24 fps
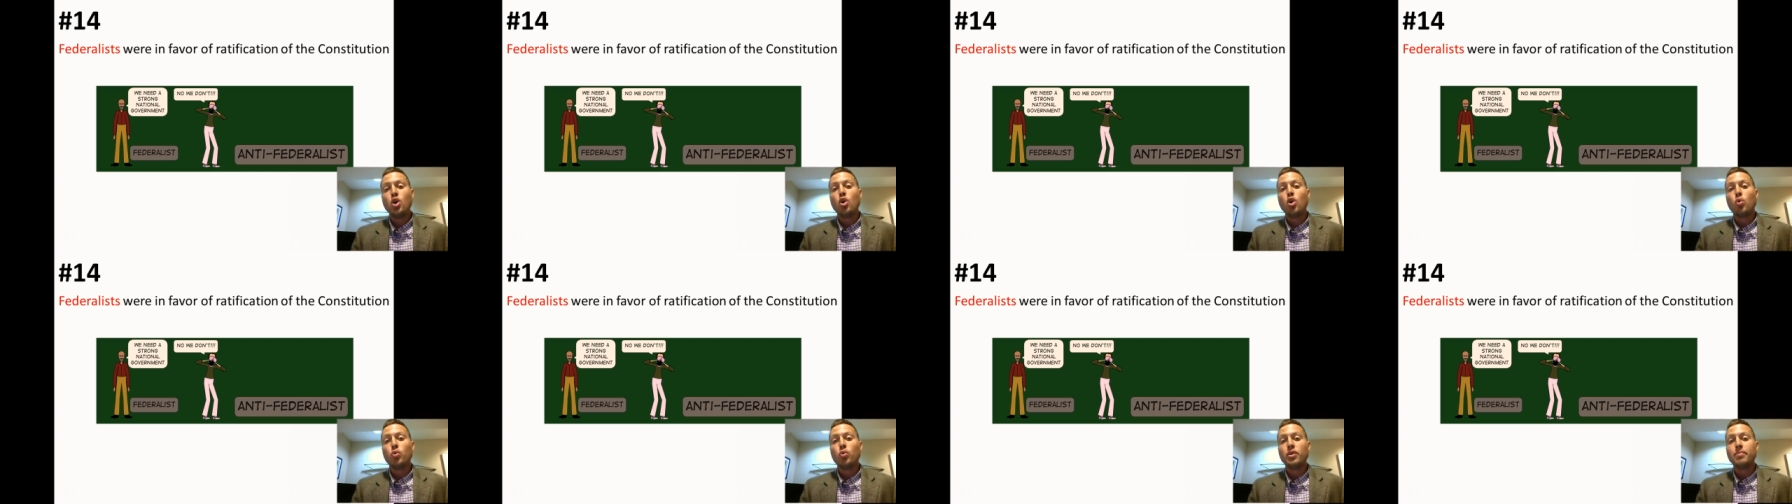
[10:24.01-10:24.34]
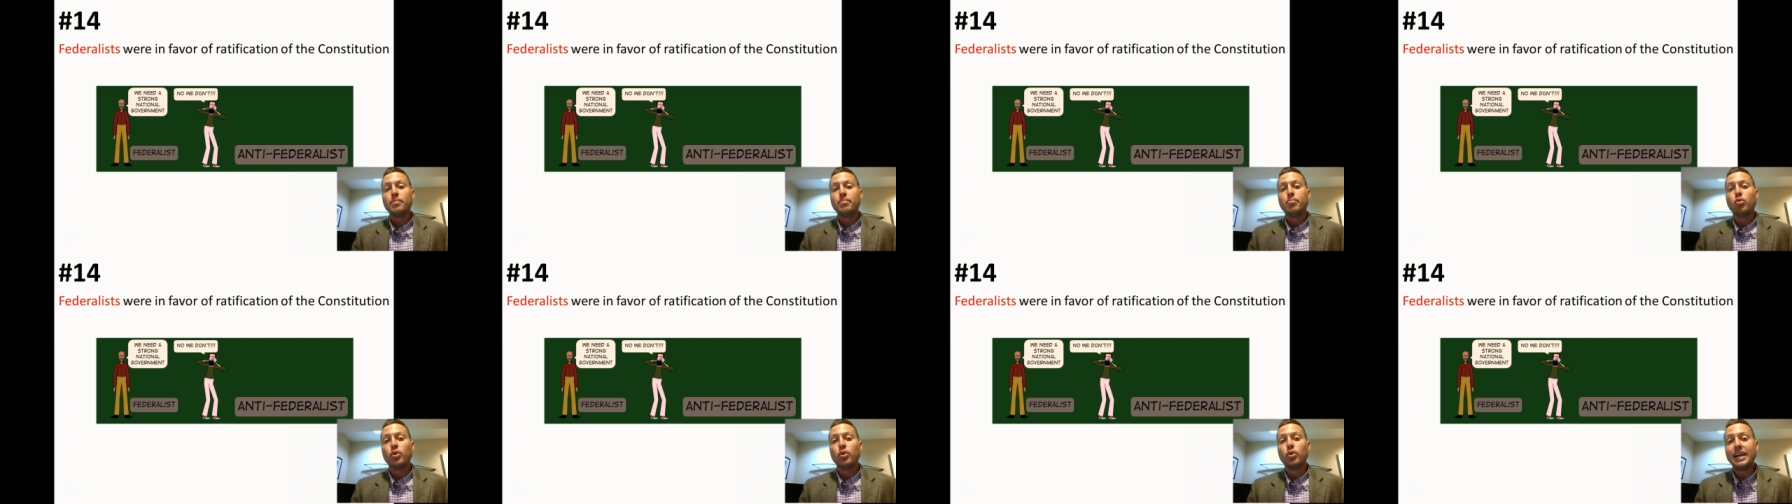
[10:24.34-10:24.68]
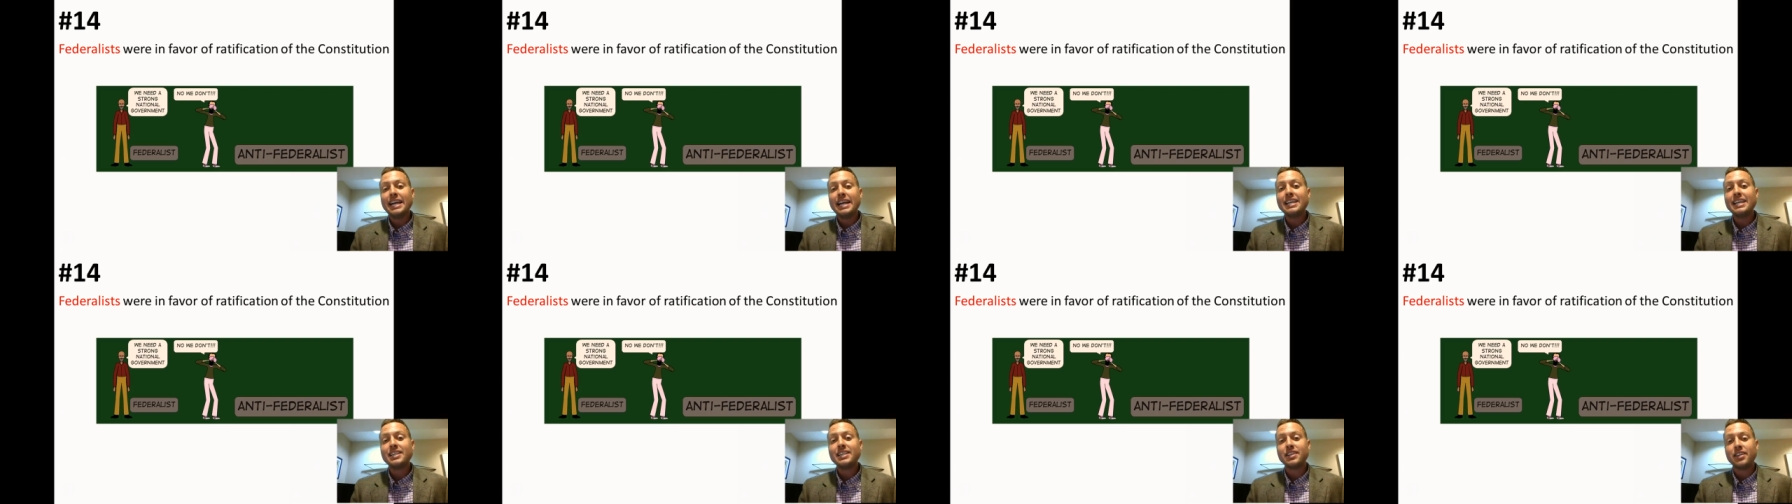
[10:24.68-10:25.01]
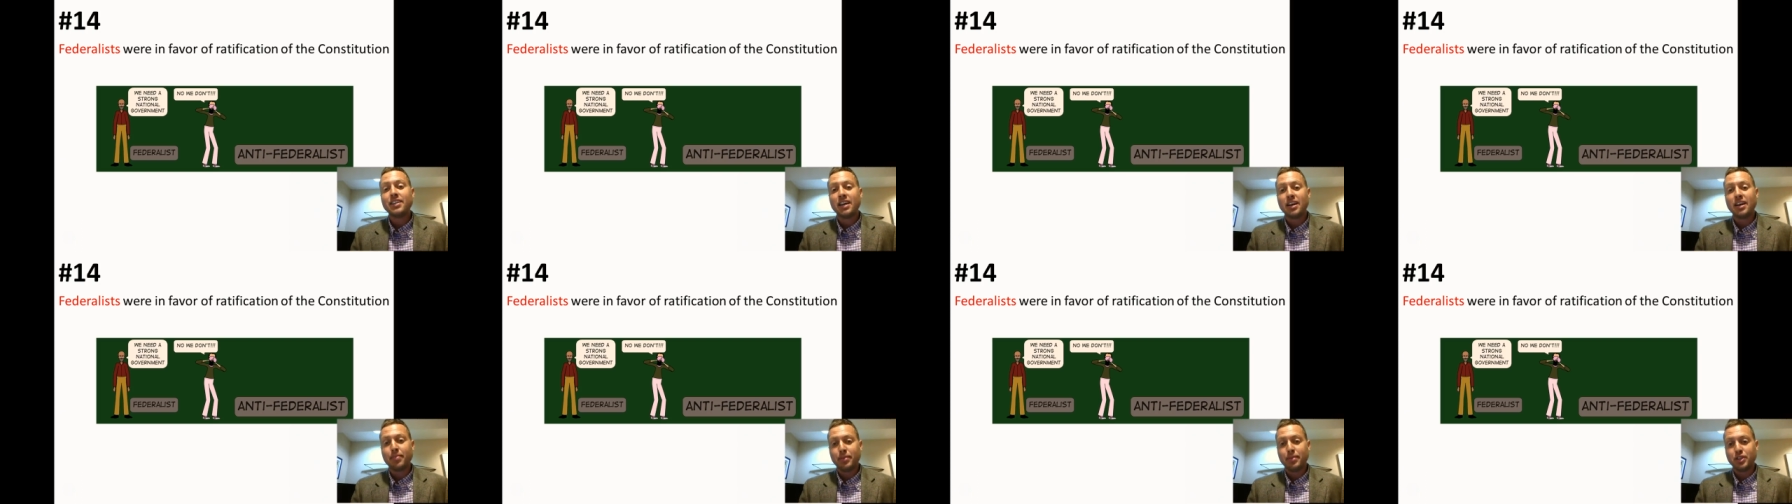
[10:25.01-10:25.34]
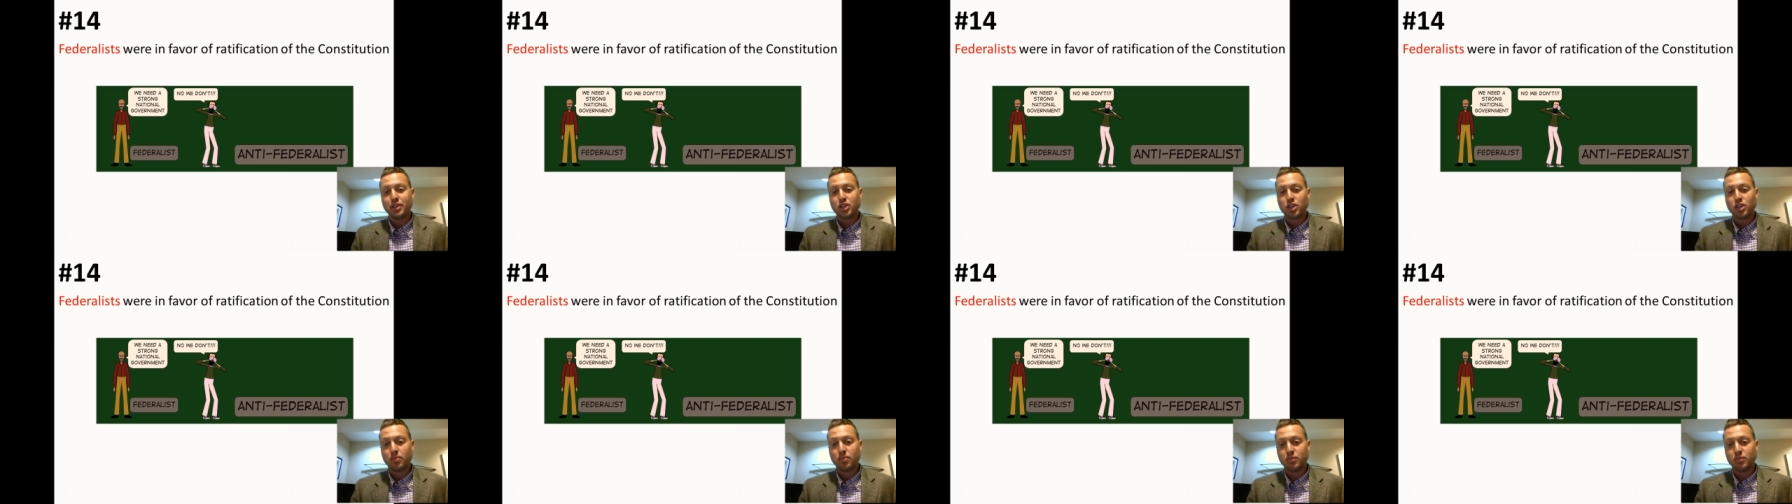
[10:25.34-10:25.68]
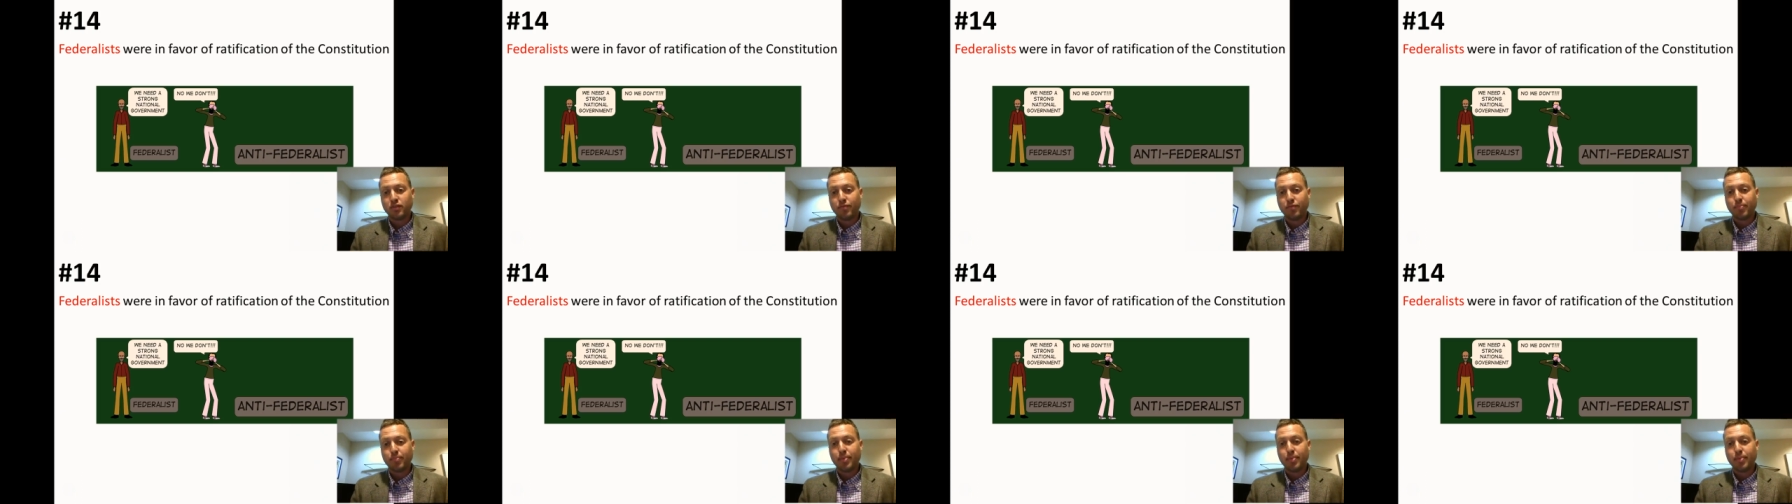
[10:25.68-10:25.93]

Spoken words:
would bring to them in terms of